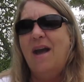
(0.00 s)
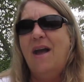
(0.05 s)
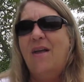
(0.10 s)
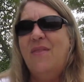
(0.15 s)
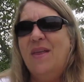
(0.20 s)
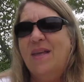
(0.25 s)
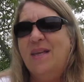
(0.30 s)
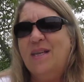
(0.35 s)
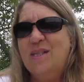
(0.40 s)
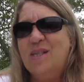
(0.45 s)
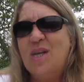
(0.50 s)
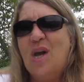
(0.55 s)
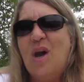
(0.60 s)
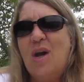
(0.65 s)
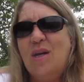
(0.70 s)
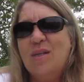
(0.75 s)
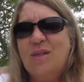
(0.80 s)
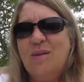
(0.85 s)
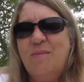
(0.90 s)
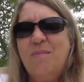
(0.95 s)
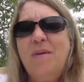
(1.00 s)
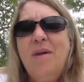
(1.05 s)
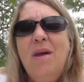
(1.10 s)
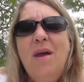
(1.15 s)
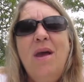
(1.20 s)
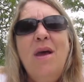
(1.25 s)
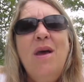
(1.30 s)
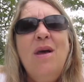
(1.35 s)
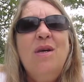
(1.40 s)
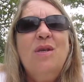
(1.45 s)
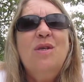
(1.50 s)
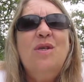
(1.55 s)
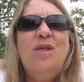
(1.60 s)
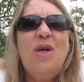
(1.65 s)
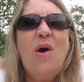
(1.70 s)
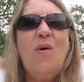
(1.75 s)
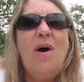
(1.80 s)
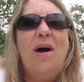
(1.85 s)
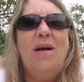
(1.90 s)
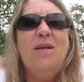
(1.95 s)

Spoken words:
I think it's awesome. So